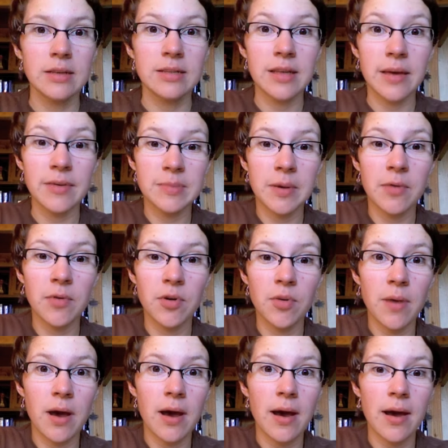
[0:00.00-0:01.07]
So that was my
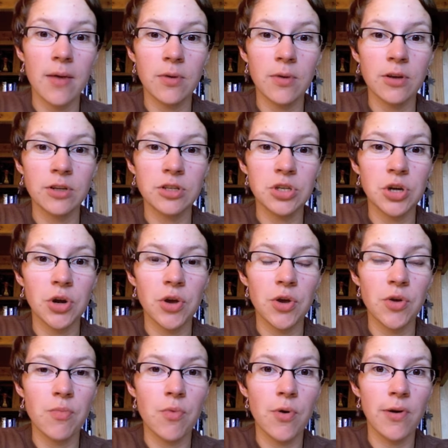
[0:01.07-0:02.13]
room. I will show
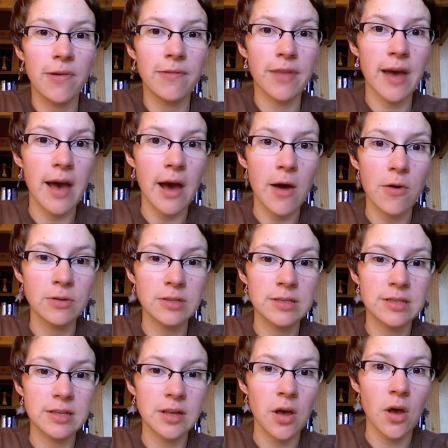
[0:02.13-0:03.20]
you more of the
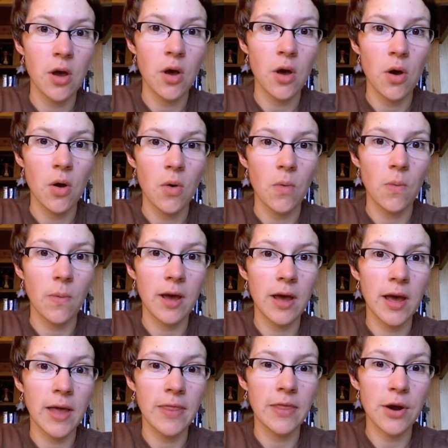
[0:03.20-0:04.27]
house
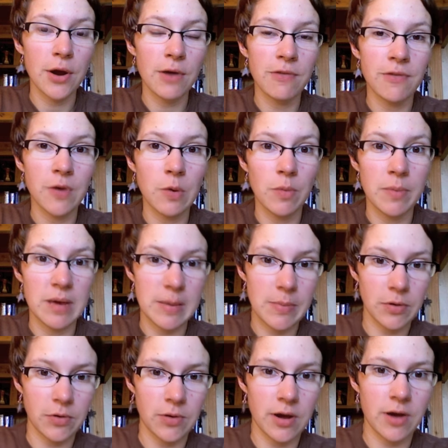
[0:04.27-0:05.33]
when there are fewer
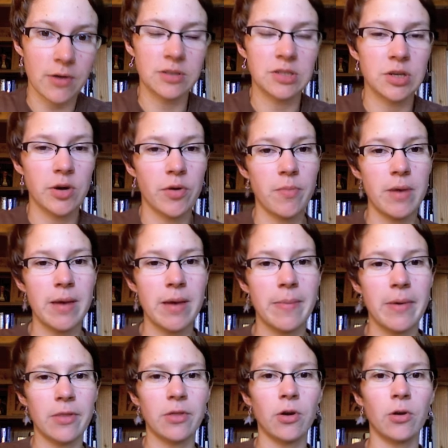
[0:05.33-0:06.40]
people around, so
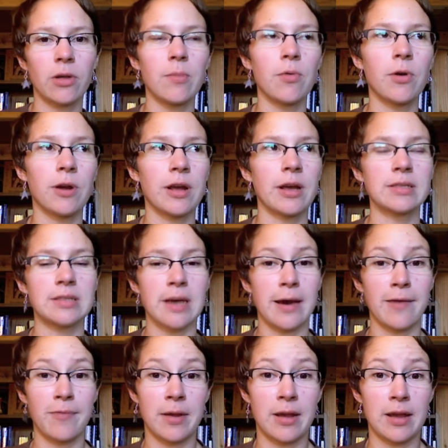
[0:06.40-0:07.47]
maybe in the early mornings.
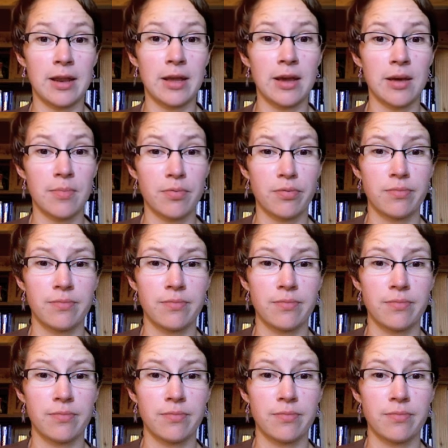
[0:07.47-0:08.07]
I've been getting up